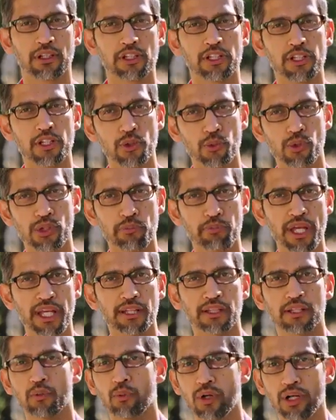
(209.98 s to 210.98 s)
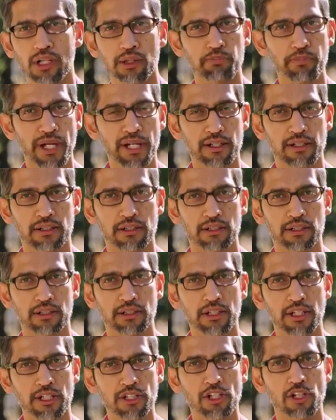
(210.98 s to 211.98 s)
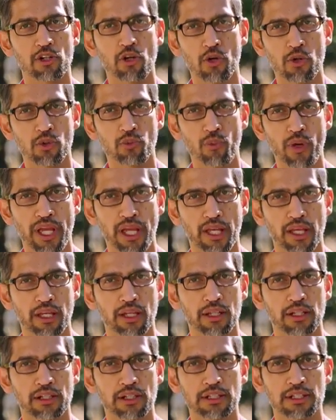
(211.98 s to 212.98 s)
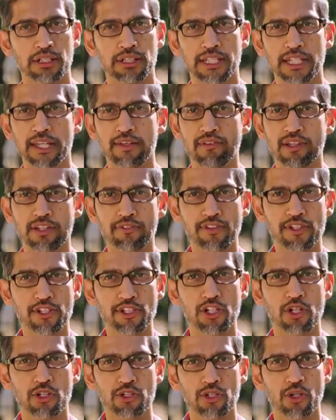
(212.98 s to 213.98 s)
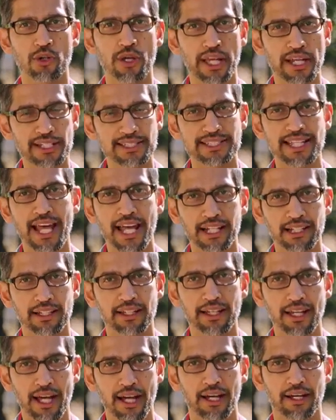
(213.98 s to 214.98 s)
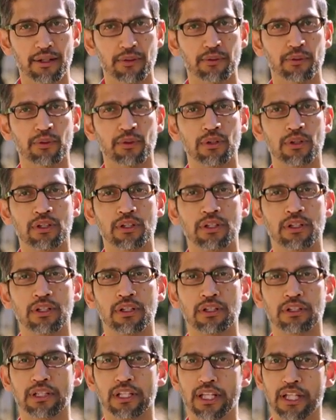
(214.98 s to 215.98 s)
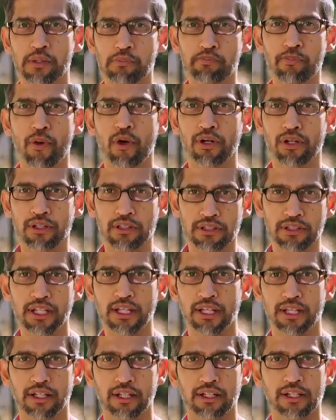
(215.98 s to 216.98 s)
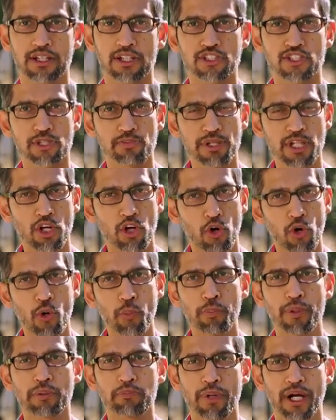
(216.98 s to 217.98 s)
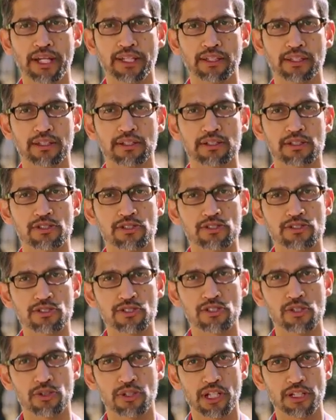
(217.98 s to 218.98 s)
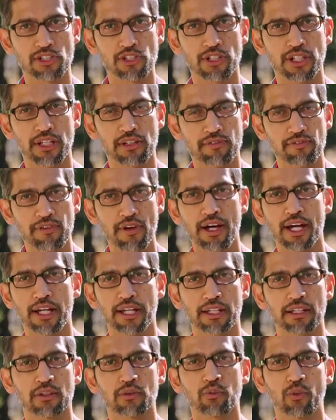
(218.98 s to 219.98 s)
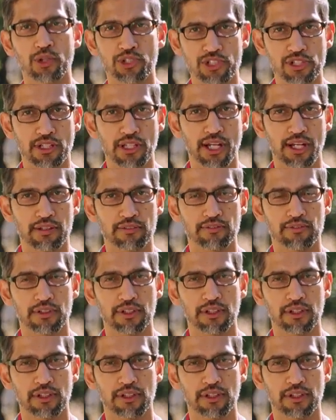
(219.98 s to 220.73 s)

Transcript: You will make the world better in your own way, even if you don't know exactly how. The important thing is to be open-minded so that you can find what you love.